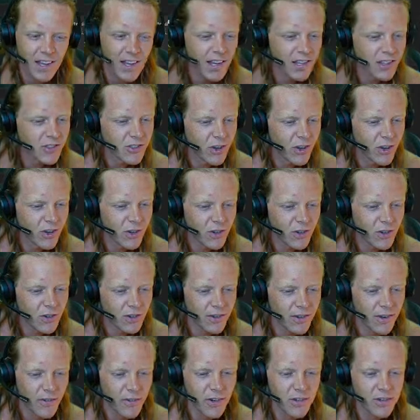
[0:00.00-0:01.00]
So
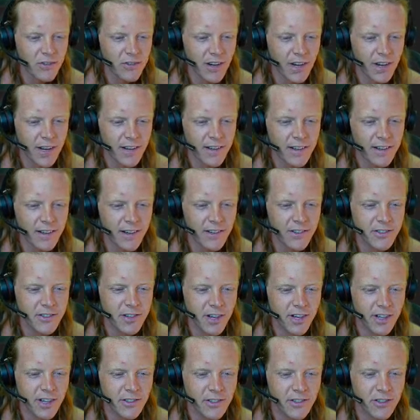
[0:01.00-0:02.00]
I'm going to I
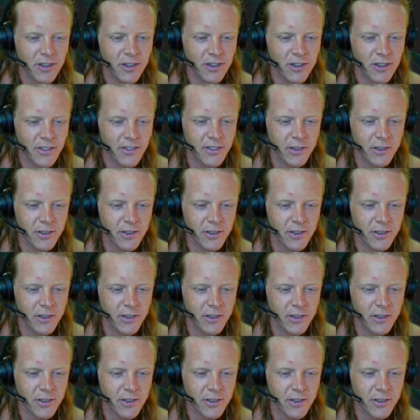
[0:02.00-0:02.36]
tried to draw this